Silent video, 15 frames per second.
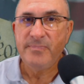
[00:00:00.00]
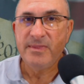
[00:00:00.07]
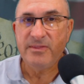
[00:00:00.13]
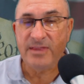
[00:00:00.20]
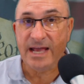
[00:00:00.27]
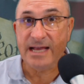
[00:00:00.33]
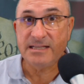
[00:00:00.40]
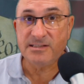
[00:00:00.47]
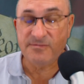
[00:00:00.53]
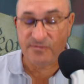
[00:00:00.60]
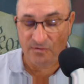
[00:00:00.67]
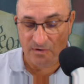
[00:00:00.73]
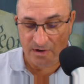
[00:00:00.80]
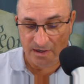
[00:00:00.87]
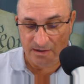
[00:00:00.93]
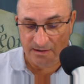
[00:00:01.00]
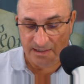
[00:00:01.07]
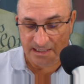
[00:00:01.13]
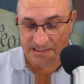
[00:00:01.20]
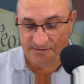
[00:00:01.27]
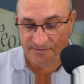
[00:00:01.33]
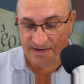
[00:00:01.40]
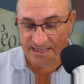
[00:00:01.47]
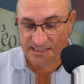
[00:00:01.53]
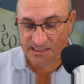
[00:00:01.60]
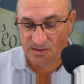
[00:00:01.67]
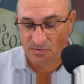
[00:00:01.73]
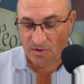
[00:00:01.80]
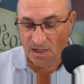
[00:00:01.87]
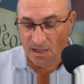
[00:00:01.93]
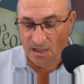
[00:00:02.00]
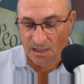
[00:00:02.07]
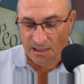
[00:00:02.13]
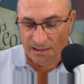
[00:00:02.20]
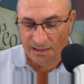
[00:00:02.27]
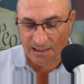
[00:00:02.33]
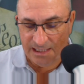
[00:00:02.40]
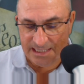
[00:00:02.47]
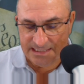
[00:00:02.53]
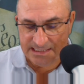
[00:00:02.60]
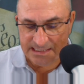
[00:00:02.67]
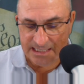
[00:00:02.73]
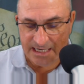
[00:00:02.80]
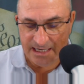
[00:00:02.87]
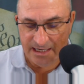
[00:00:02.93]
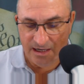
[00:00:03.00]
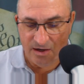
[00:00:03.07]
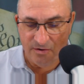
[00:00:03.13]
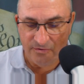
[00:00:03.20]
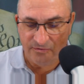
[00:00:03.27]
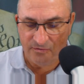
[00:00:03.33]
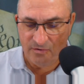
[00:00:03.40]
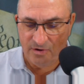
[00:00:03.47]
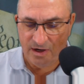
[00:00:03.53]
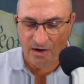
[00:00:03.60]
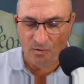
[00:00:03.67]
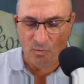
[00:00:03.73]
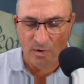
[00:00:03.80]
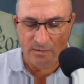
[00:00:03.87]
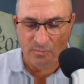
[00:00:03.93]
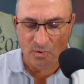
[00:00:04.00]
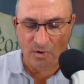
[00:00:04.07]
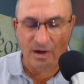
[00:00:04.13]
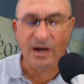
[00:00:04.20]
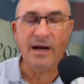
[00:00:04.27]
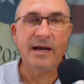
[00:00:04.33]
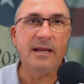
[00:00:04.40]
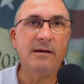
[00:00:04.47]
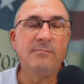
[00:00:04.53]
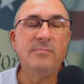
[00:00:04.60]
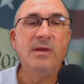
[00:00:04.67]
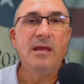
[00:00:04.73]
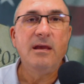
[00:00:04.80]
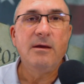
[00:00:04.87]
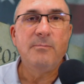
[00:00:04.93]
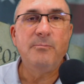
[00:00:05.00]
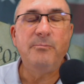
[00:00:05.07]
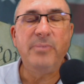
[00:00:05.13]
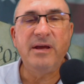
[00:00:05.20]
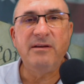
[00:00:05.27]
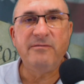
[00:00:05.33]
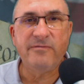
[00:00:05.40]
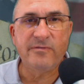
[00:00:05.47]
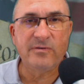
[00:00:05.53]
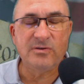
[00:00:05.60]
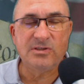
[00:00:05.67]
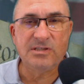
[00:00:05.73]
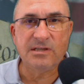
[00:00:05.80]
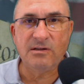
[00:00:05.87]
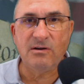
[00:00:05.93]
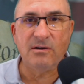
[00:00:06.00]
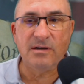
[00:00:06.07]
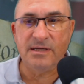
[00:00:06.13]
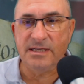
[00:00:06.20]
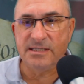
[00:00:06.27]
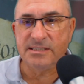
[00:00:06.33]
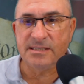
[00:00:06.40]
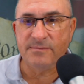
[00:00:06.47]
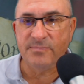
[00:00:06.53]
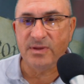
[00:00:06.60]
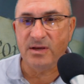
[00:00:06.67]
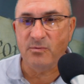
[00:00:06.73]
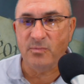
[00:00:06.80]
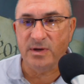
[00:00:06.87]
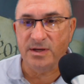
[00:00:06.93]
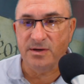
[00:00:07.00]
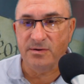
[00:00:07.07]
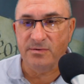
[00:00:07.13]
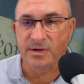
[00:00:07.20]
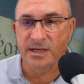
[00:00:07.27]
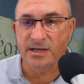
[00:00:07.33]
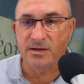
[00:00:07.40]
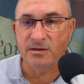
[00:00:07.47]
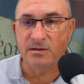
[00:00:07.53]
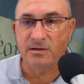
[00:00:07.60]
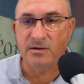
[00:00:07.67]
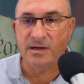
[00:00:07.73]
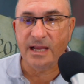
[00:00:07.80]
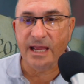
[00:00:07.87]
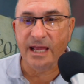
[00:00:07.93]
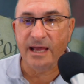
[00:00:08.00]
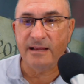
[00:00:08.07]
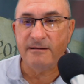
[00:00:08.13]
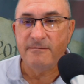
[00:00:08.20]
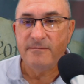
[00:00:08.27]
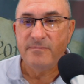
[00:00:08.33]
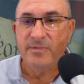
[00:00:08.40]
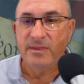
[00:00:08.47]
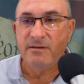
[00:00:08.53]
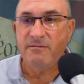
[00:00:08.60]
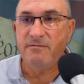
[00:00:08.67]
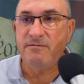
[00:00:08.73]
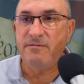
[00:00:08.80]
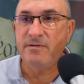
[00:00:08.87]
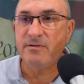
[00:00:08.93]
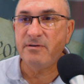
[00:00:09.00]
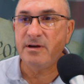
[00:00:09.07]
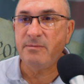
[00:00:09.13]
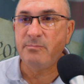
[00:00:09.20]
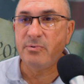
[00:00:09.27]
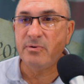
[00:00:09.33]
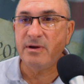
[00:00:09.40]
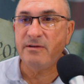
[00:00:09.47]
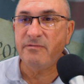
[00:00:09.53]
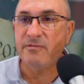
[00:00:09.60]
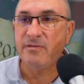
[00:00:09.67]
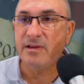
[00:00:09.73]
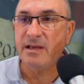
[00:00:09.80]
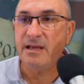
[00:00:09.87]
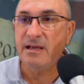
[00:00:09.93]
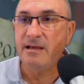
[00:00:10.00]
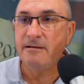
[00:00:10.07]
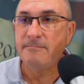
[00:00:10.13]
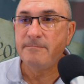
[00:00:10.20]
That's fraud on its face. So let's kind of go through here. One more item. Benford's law is something we do need to look at very briefly.